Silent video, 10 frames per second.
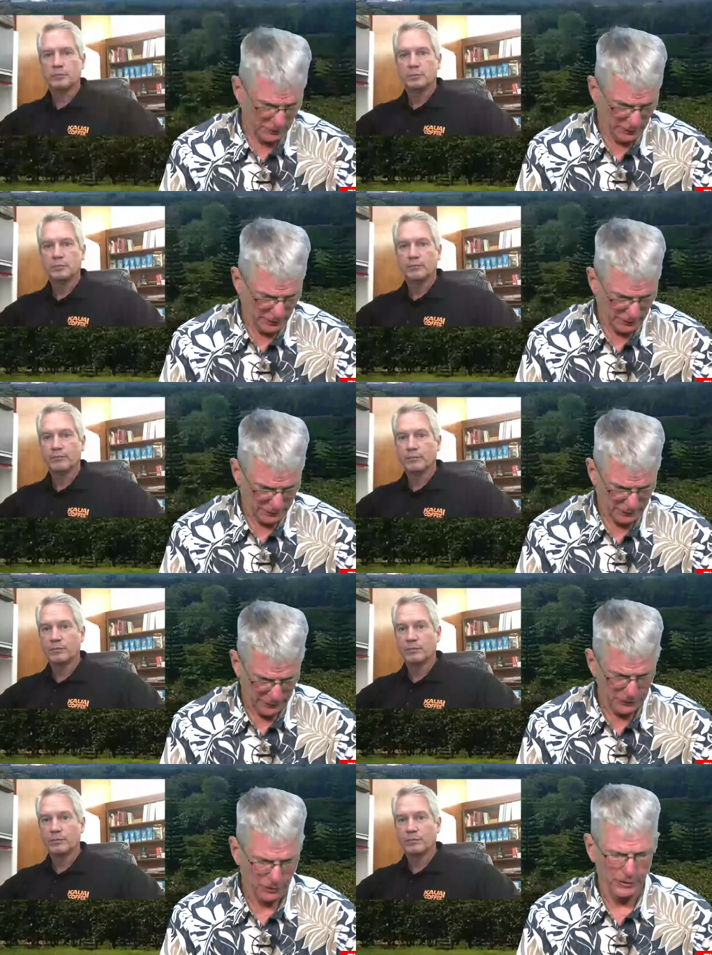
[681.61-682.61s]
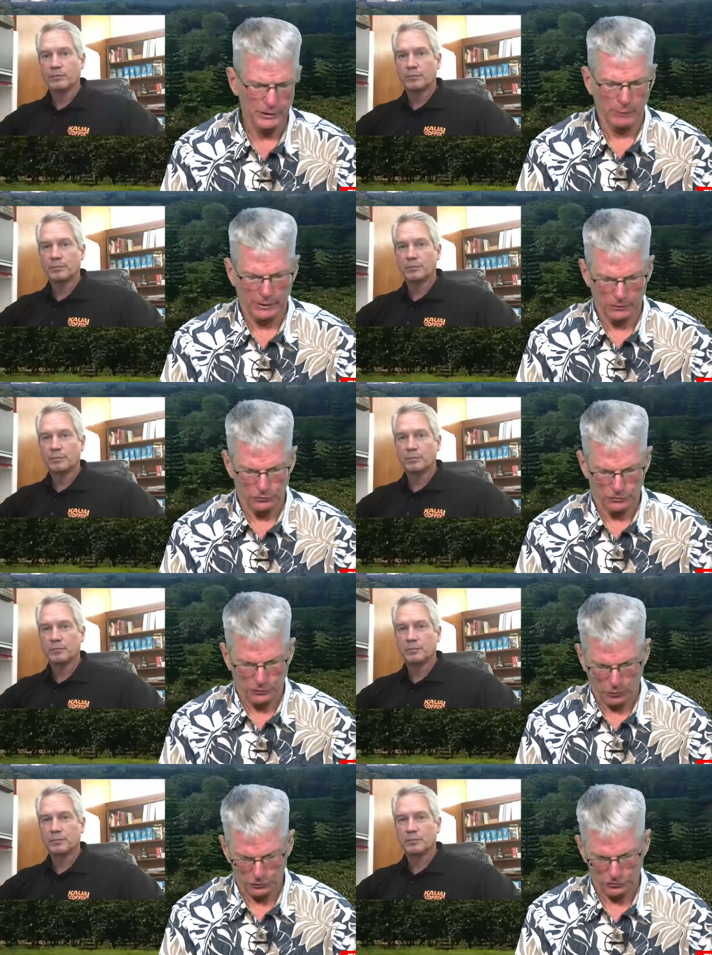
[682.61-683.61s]
Speaker 1: uh, need to think about is, of
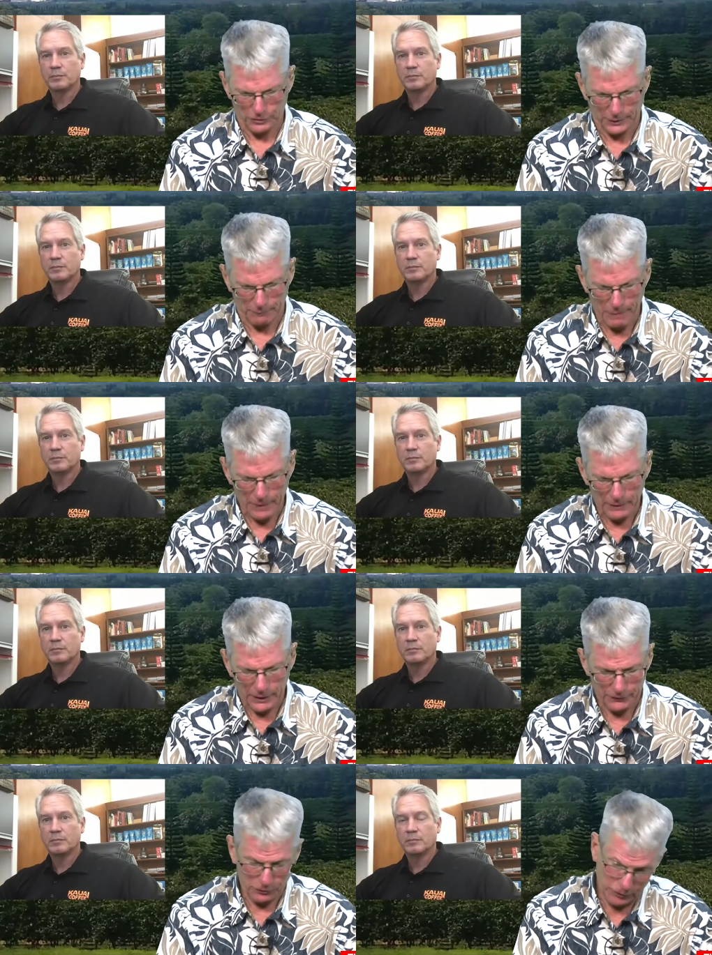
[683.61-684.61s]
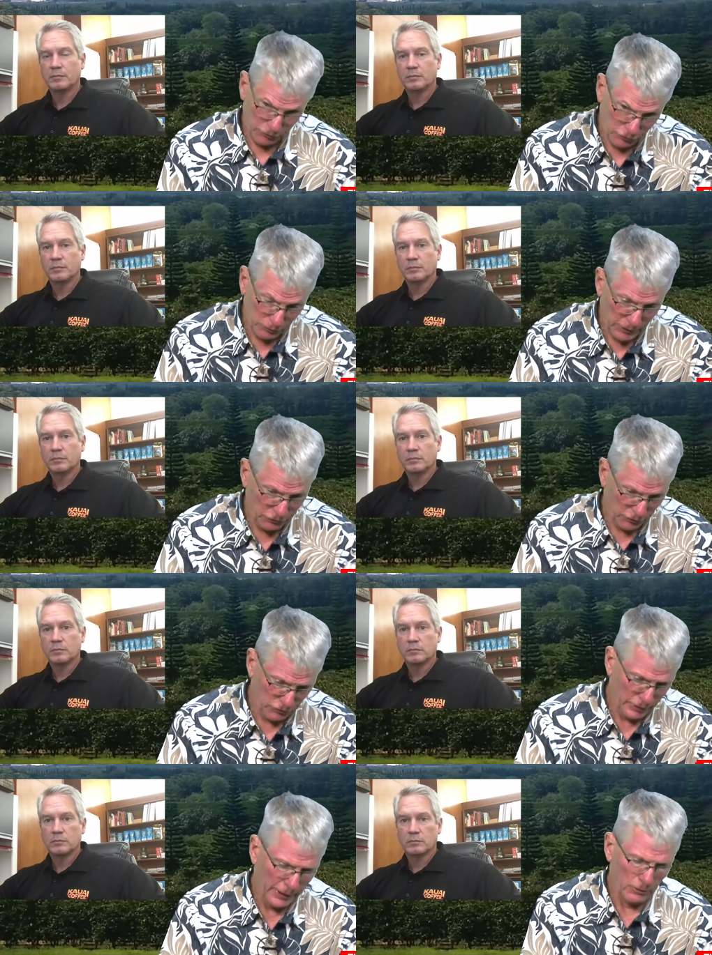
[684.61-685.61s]
course, uh, the, as, as the
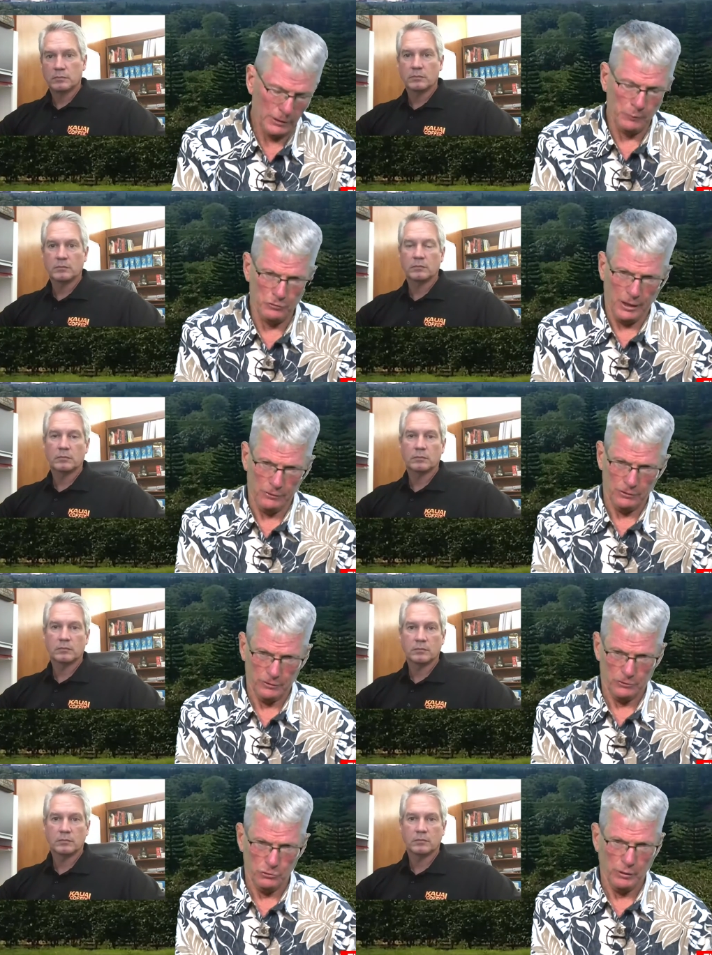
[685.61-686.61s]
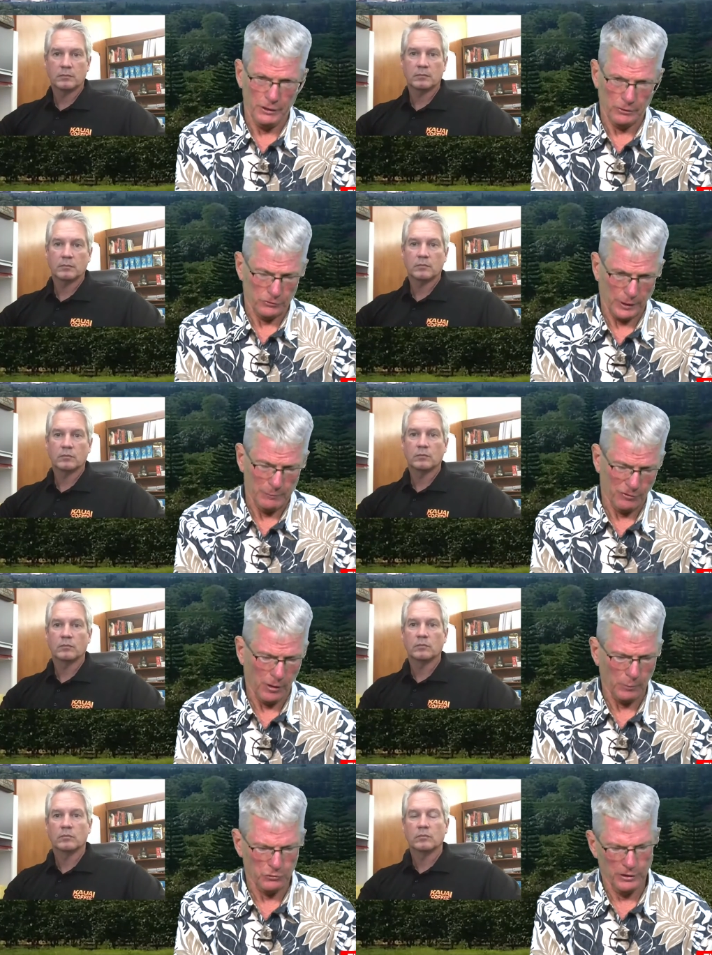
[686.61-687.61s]
scale comes down to the two-acre type
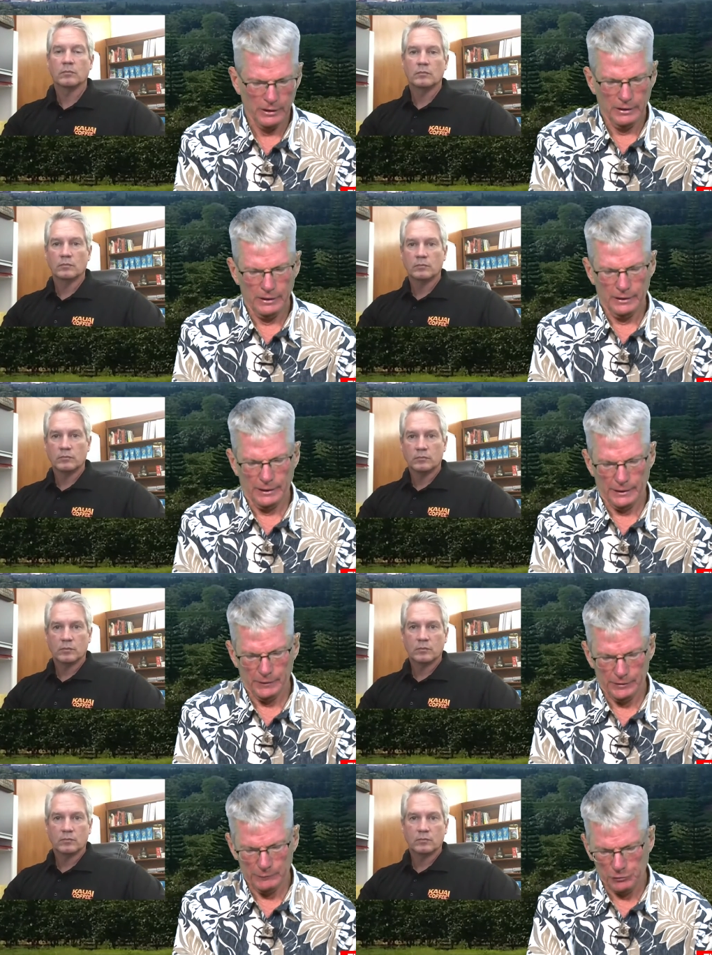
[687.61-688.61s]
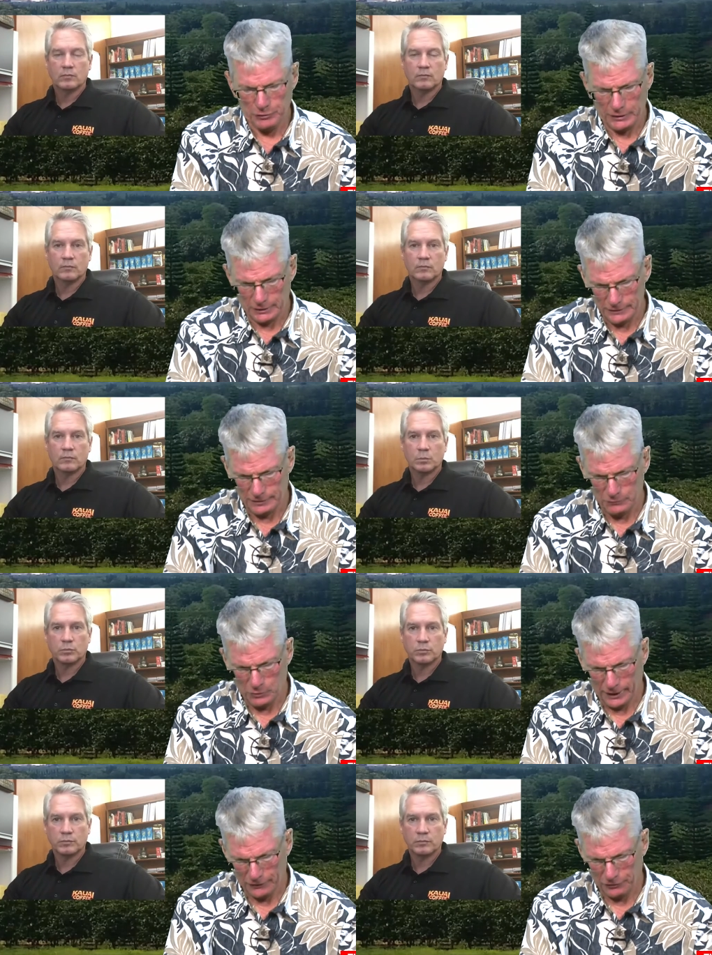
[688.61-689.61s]
farms, uh, the imagery collected
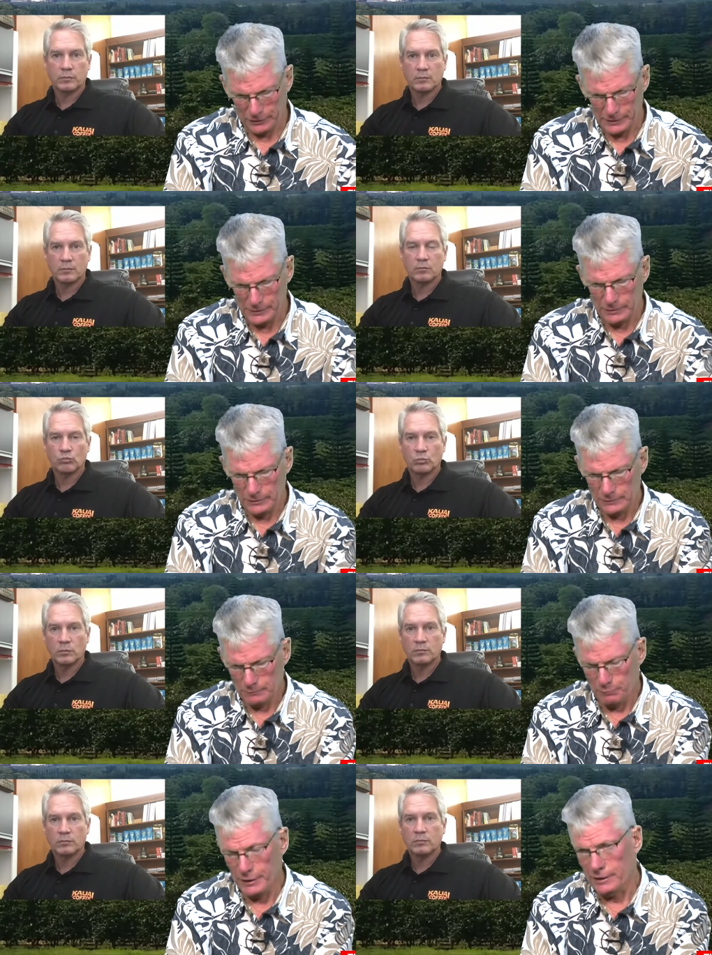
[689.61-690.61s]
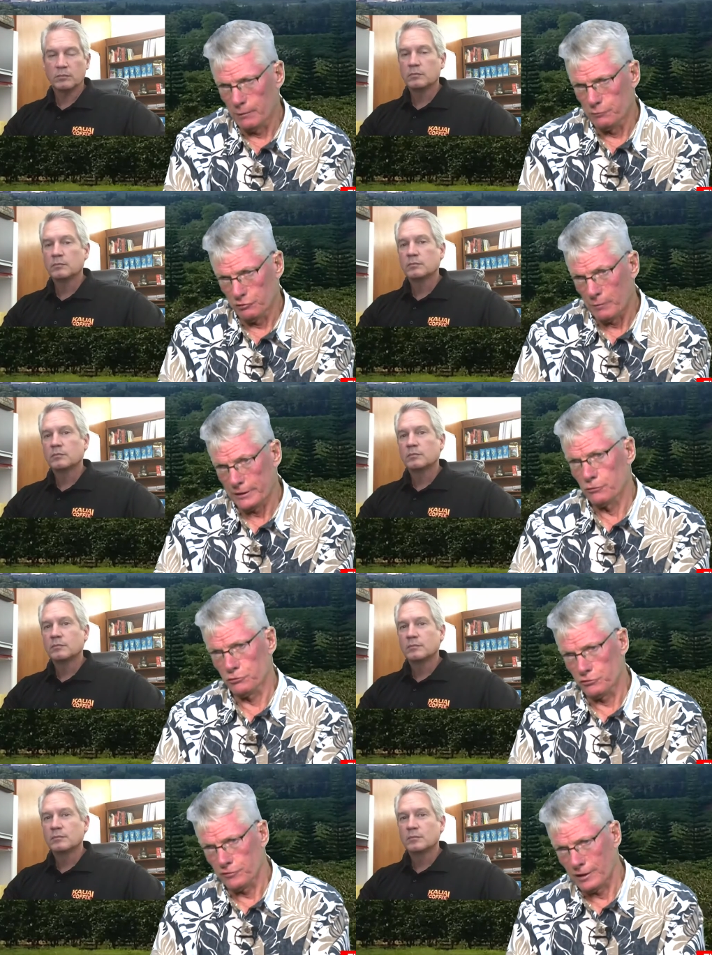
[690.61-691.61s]
would actually pick up somebody
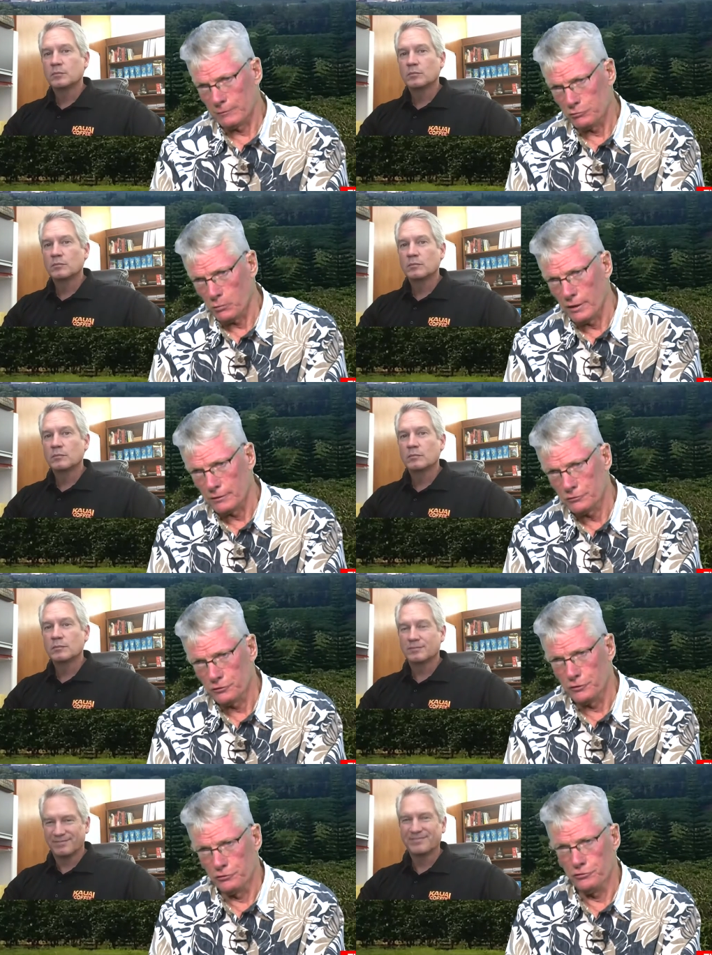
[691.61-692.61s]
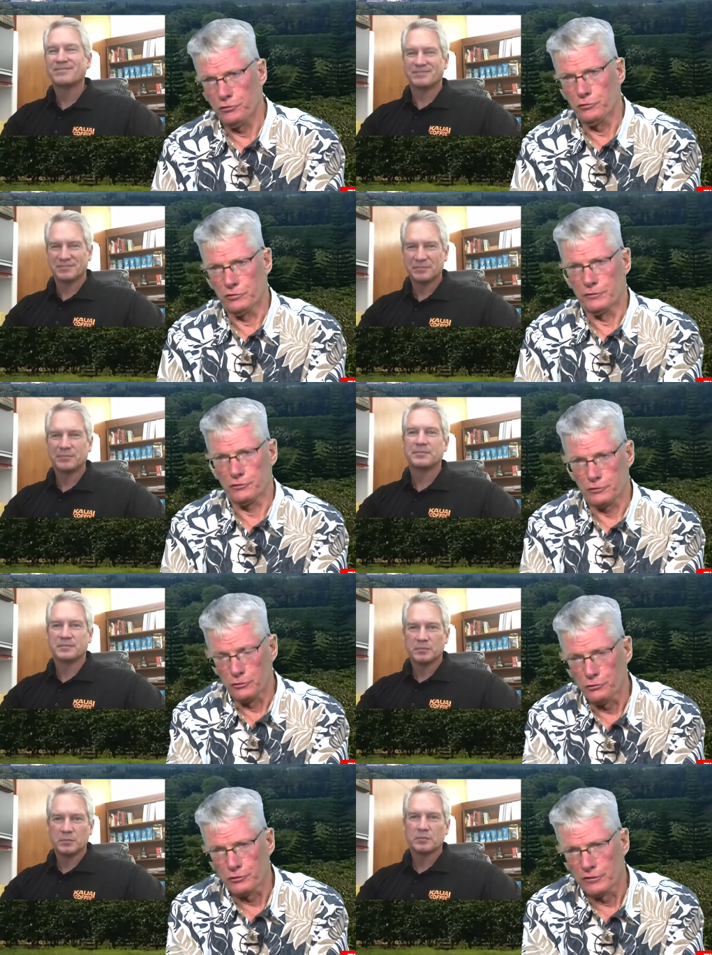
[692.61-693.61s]
else's farm as well. So there's issues of
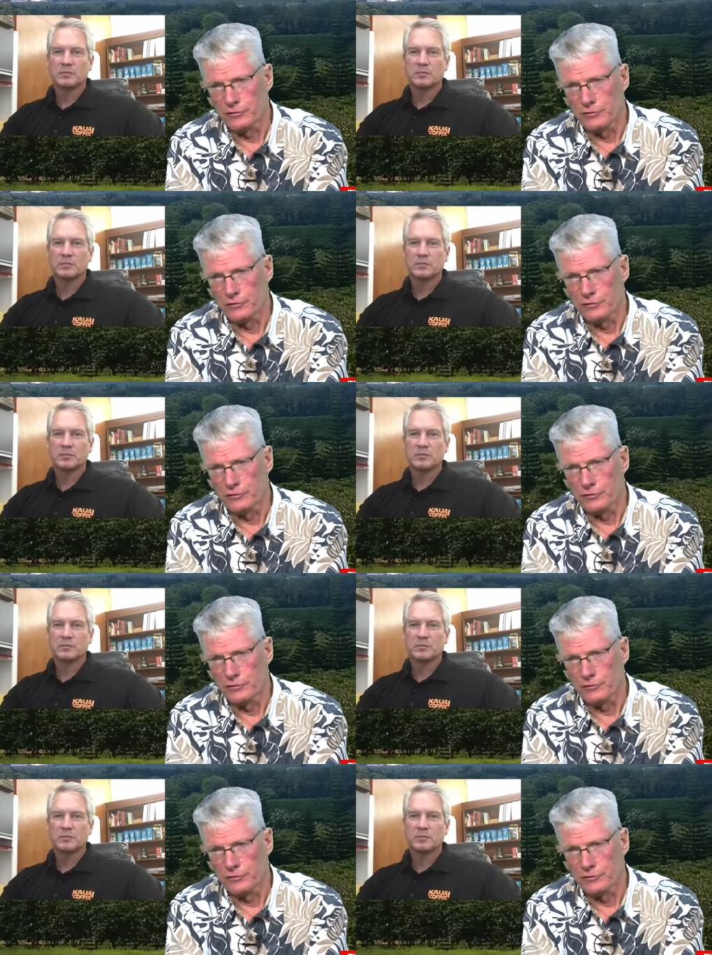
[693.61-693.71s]
exclusion of